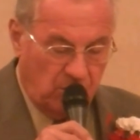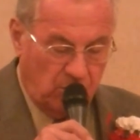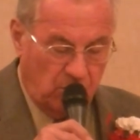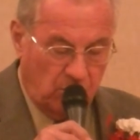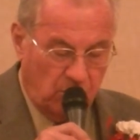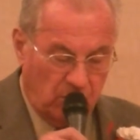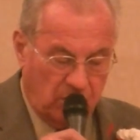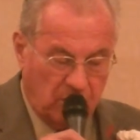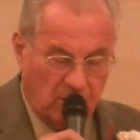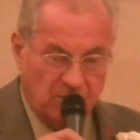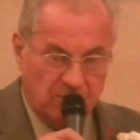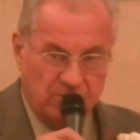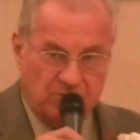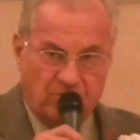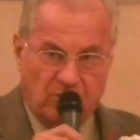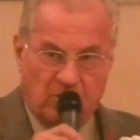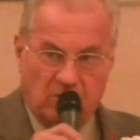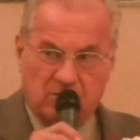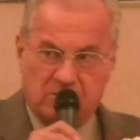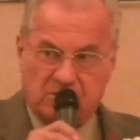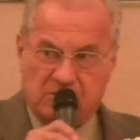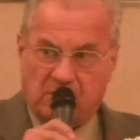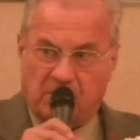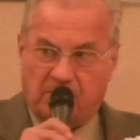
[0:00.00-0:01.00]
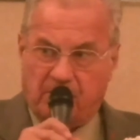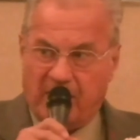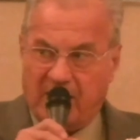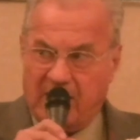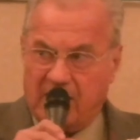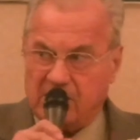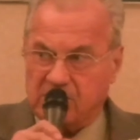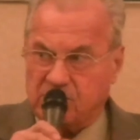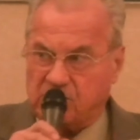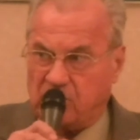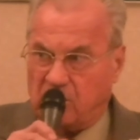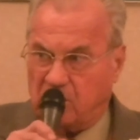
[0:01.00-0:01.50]
who controls the
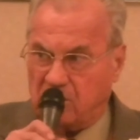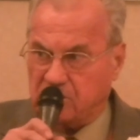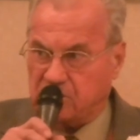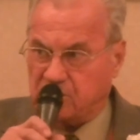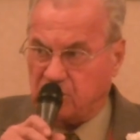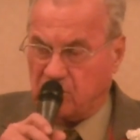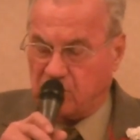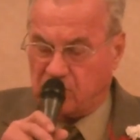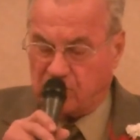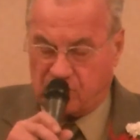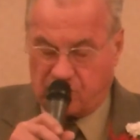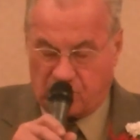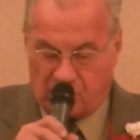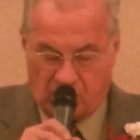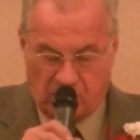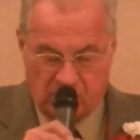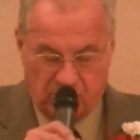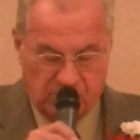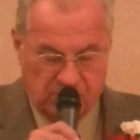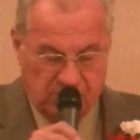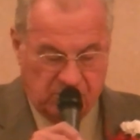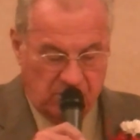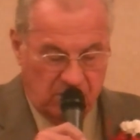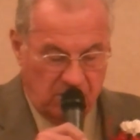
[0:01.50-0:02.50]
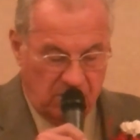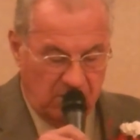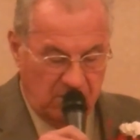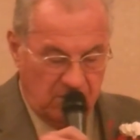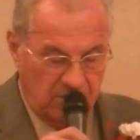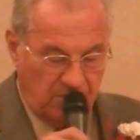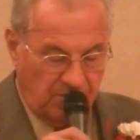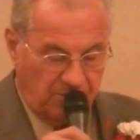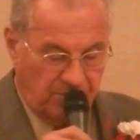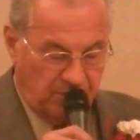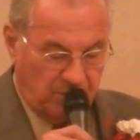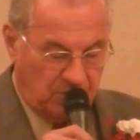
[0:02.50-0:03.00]
past also controls
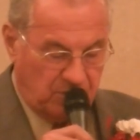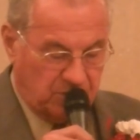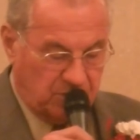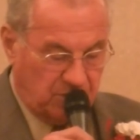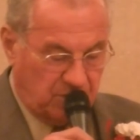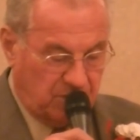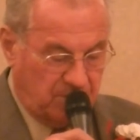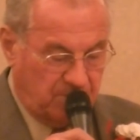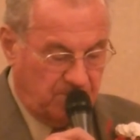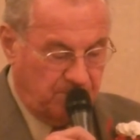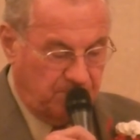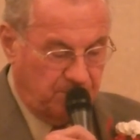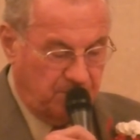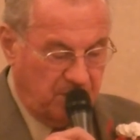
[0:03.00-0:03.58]
the future.